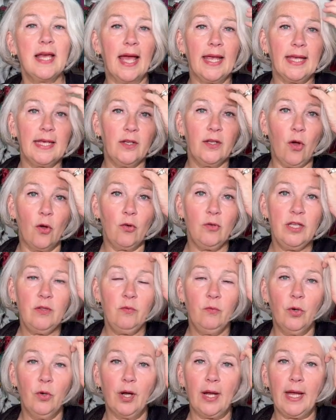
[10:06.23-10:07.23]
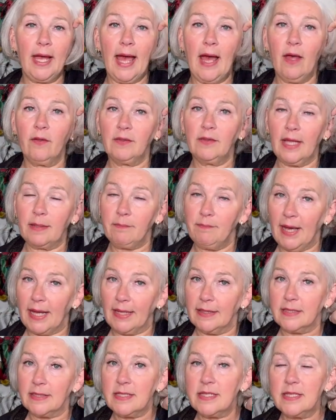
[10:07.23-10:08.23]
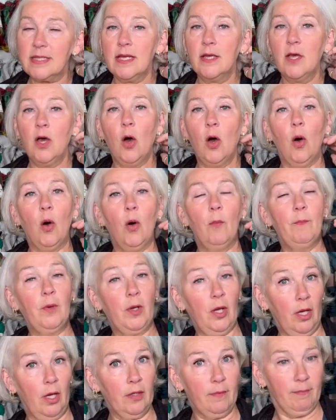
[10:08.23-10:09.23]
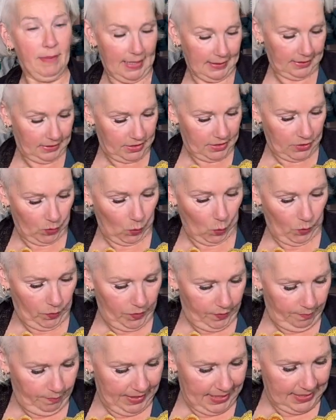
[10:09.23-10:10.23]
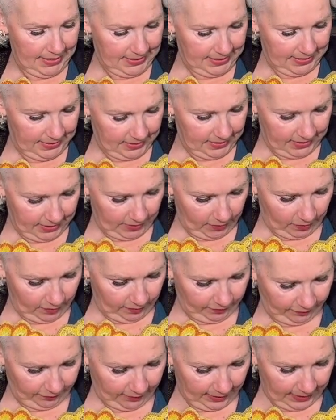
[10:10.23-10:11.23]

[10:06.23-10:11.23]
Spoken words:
I can only work out that color balance on the basis of